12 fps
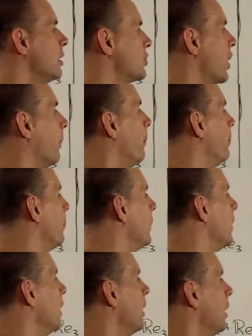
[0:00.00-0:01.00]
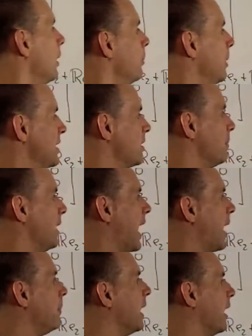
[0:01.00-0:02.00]
So piece of
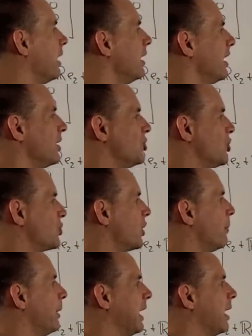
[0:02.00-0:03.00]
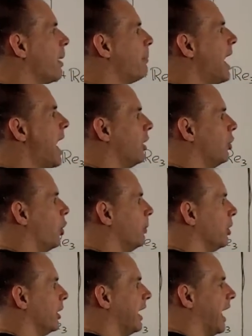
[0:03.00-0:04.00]
lambda is just going to be a
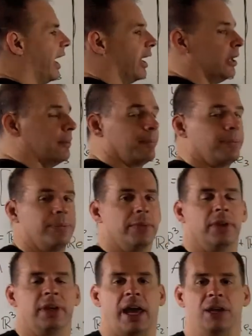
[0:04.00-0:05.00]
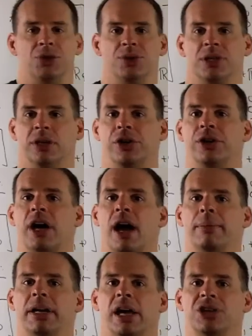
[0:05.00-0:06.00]
polynomial in A. Okay, so it's a linear
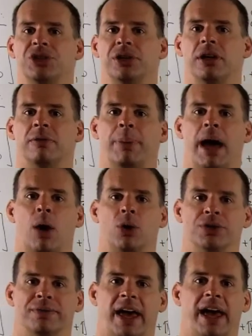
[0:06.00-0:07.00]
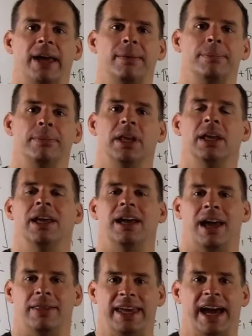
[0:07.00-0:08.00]
combination of powers of A
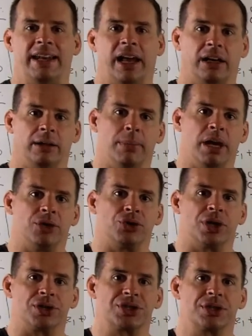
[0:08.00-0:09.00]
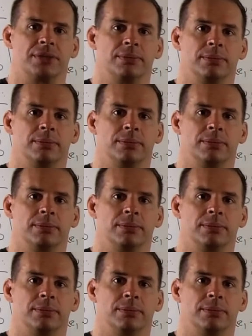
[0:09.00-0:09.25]
and the identity matrix.